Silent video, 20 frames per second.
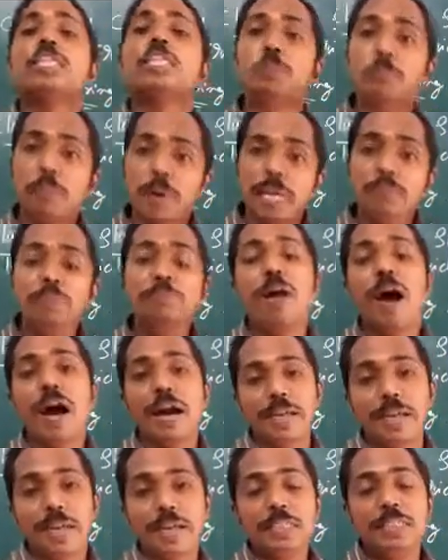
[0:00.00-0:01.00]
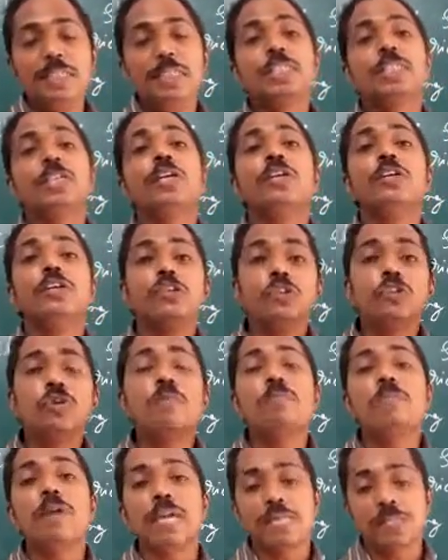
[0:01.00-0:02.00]
spring balance
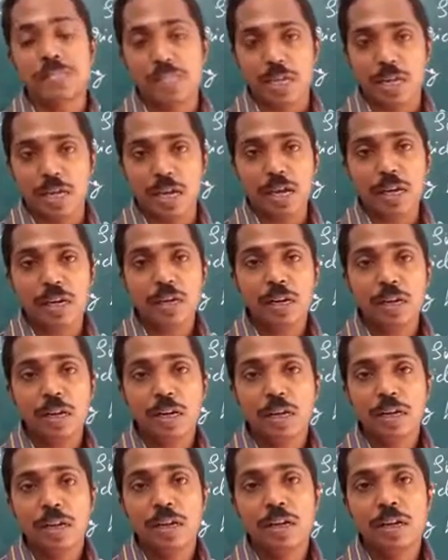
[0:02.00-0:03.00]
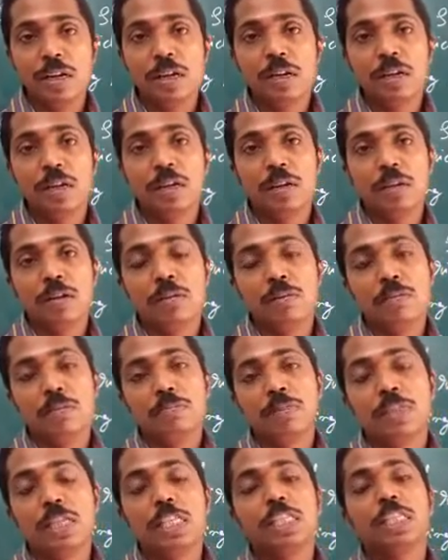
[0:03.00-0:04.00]
to measure
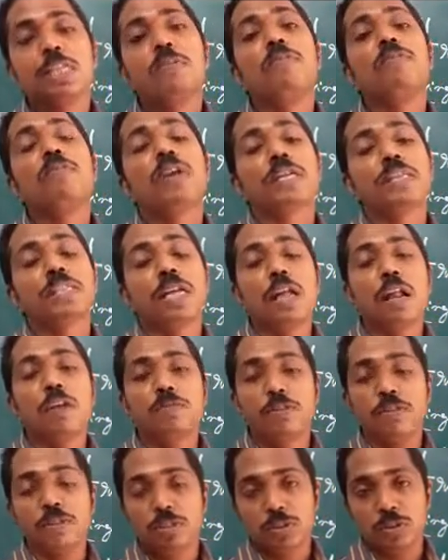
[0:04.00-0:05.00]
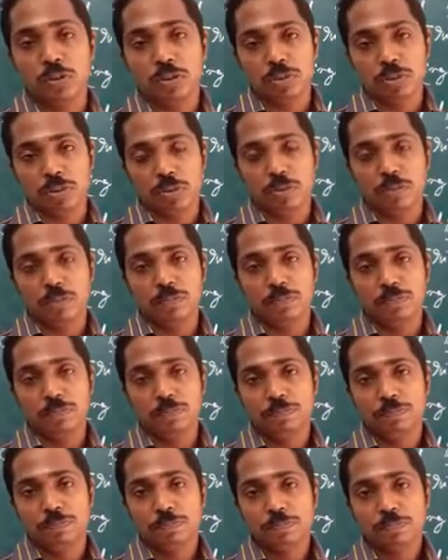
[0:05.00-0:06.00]
this frictional force also.
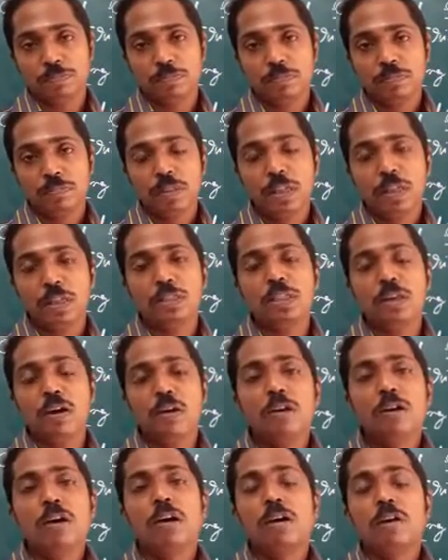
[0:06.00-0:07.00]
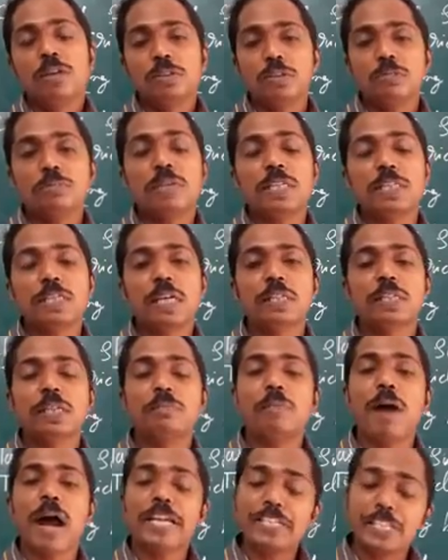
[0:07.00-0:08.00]
So to measure the
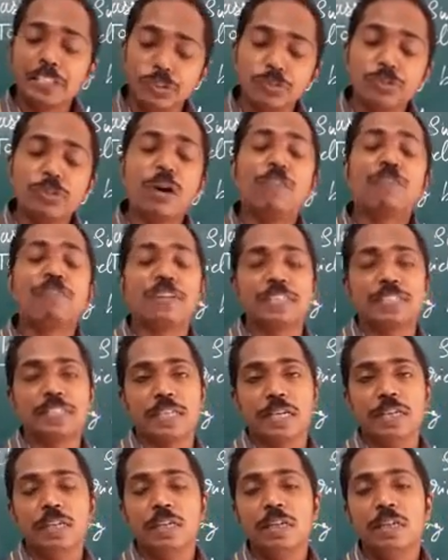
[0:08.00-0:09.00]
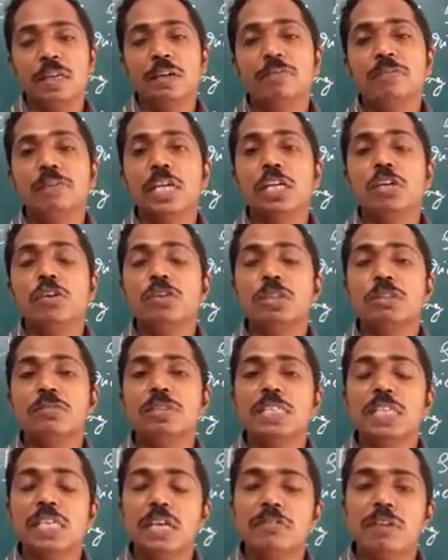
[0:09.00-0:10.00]
magnitude of friction, we use
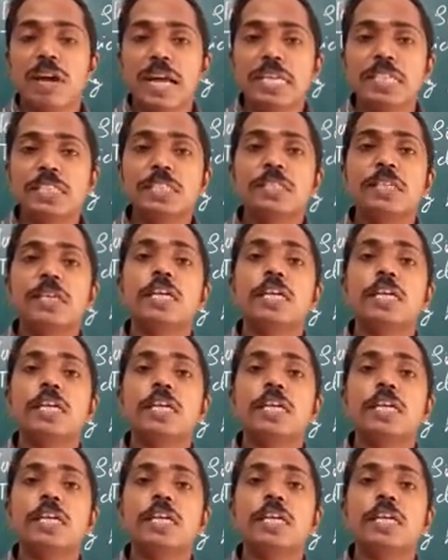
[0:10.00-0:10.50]
which device?